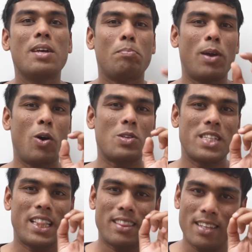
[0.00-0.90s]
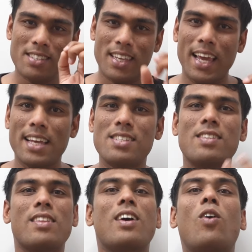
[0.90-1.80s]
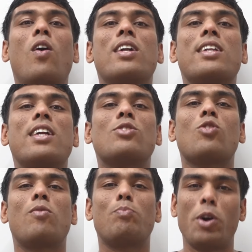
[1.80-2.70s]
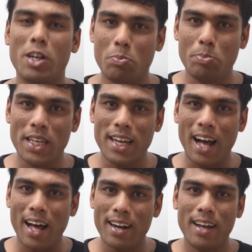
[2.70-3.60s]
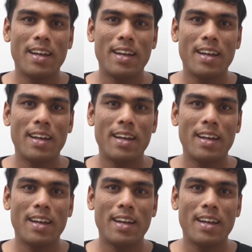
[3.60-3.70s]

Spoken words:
because in this case the coordinates of point P are